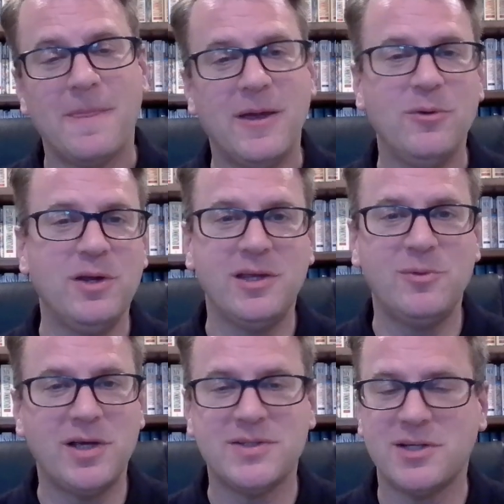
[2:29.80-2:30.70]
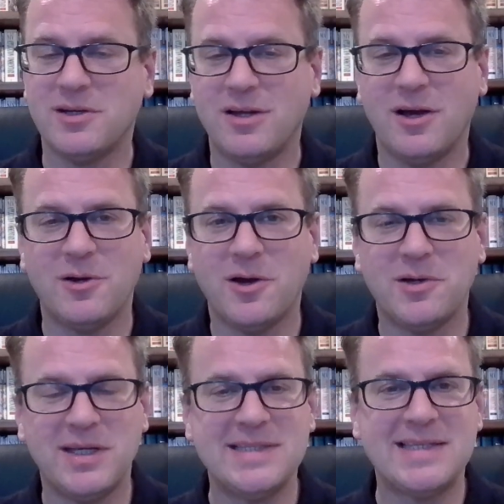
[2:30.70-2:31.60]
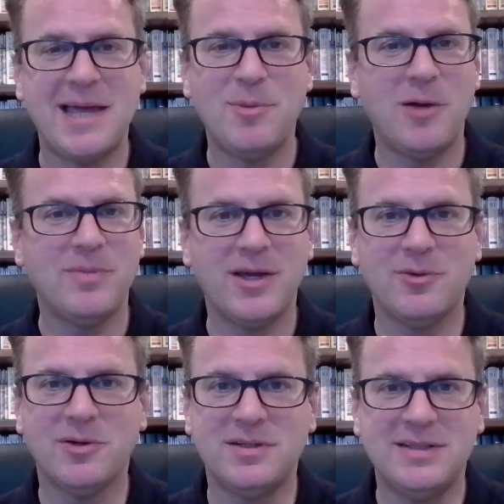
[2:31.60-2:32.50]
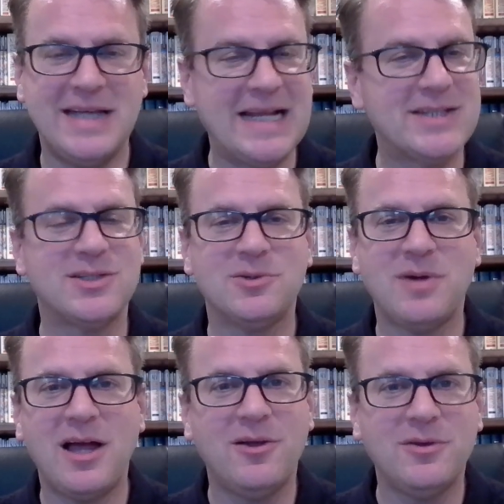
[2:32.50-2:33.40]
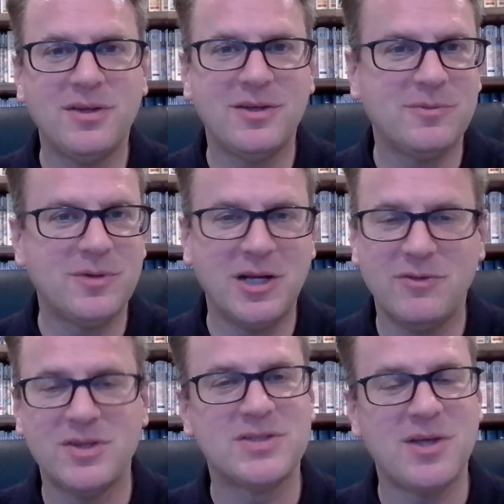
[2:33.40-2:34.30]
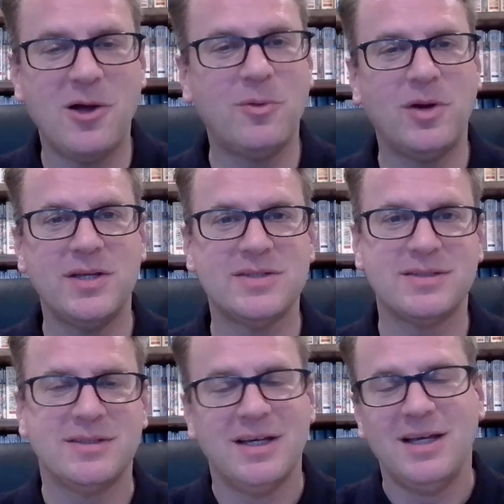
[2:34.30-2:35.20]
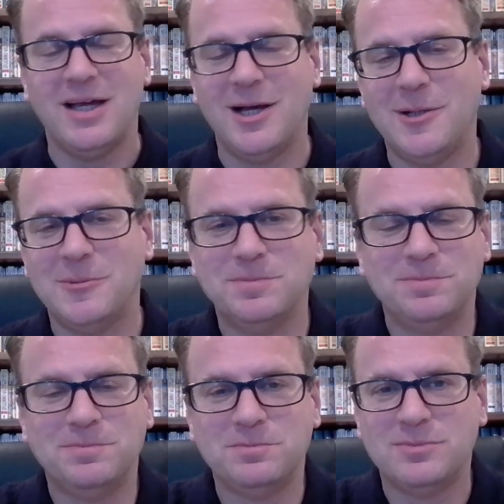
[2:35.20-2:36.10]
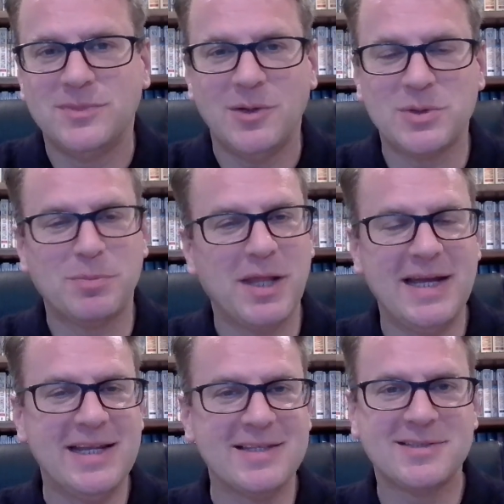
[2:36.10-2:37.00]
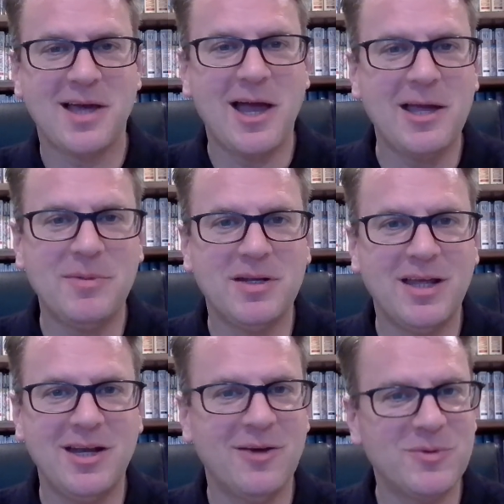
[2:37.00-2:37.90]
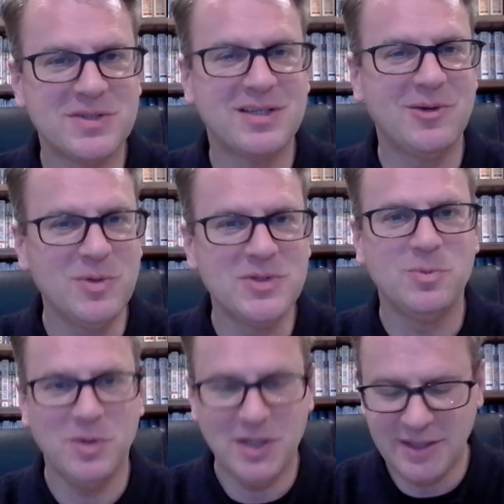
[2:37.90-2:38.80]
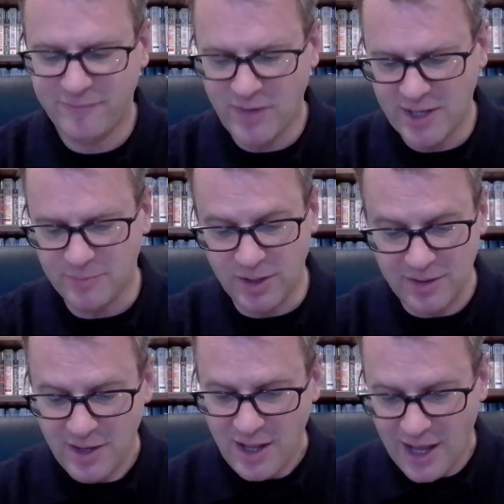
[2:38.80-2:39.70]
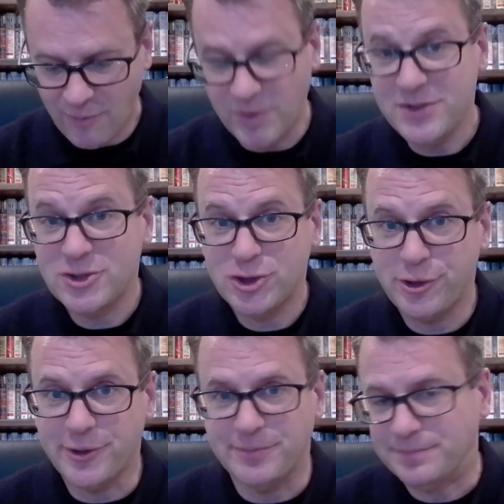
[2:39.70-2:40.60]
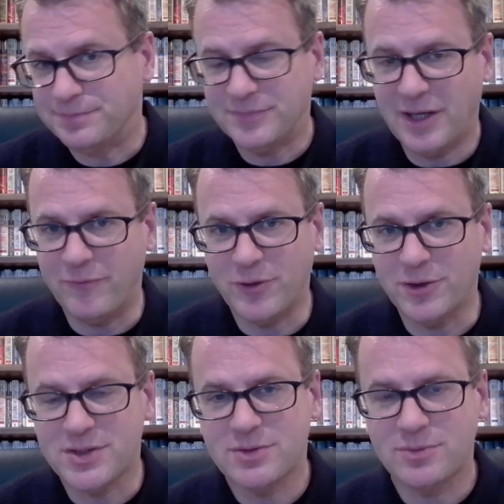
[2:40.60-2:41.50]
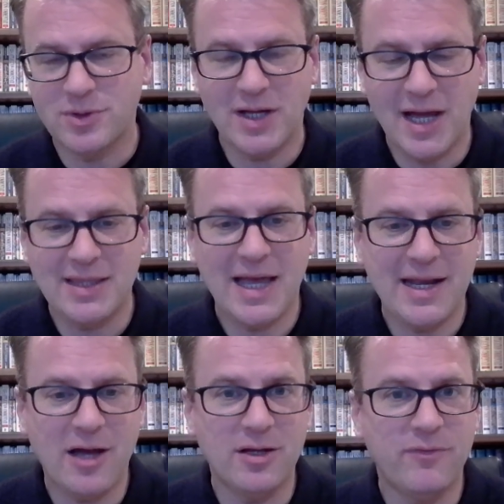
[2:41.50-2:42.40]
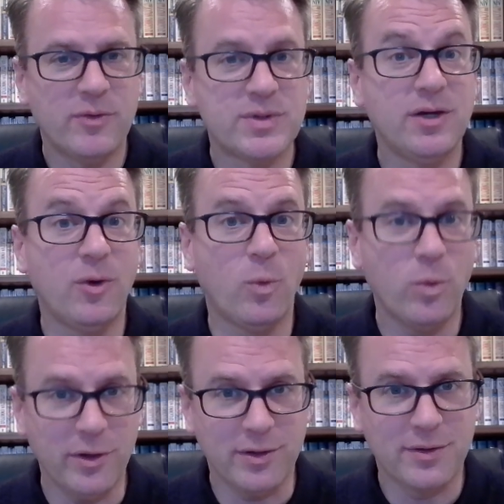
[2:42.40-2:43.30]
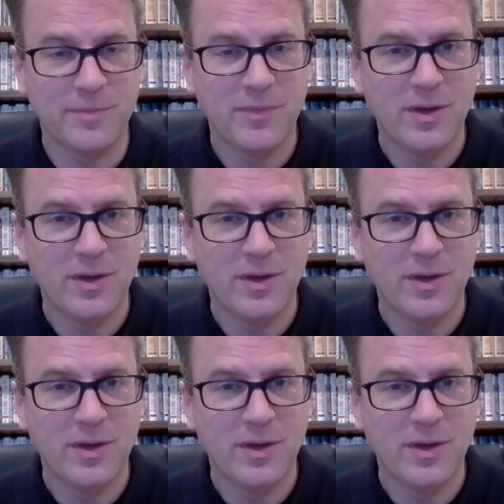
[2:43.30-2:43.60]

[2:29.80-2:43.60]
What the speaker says: It really was. Our kids came up, they were dancing around whatever the song was that was playing at the time, and it was really fun. But I wasn't sure at first when we got that out if it was gonna work.